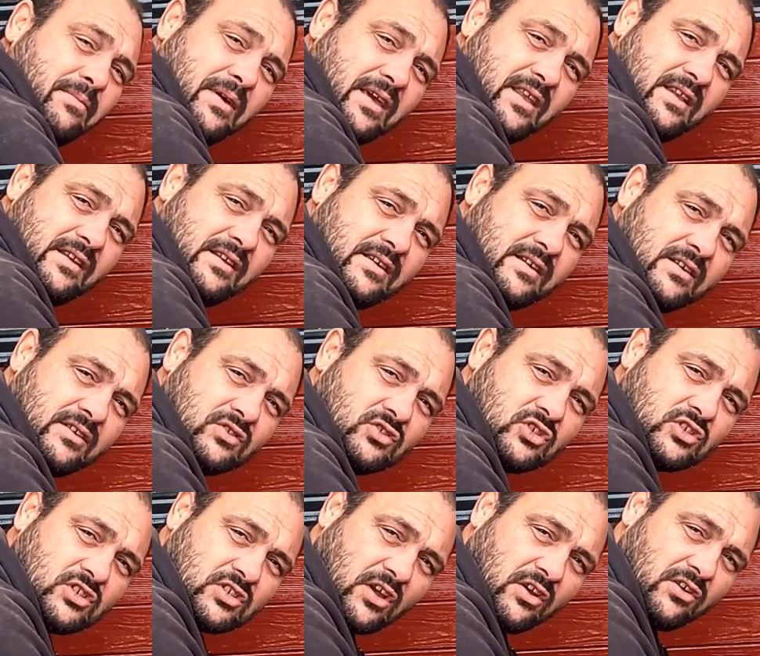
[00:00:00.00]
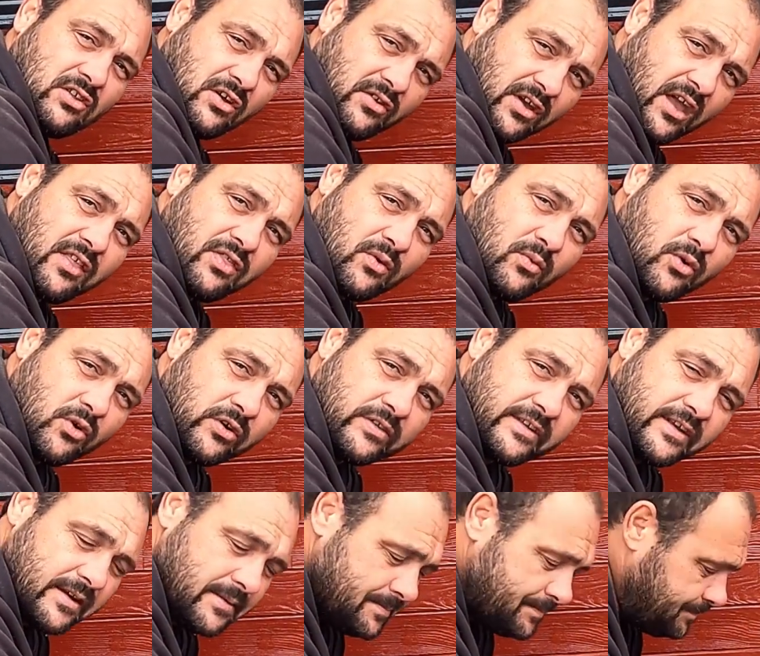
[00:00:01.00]
it a bit, just so you don't get the
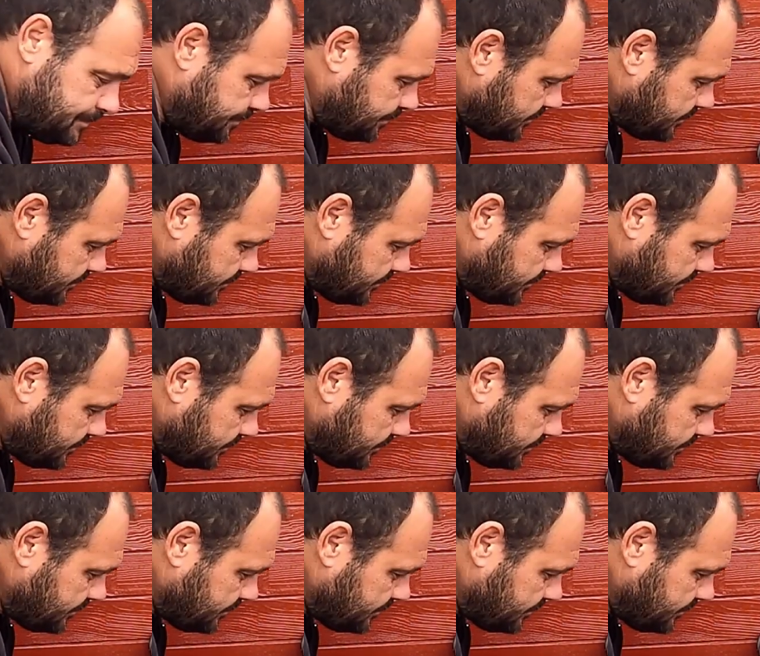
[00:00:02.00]
water.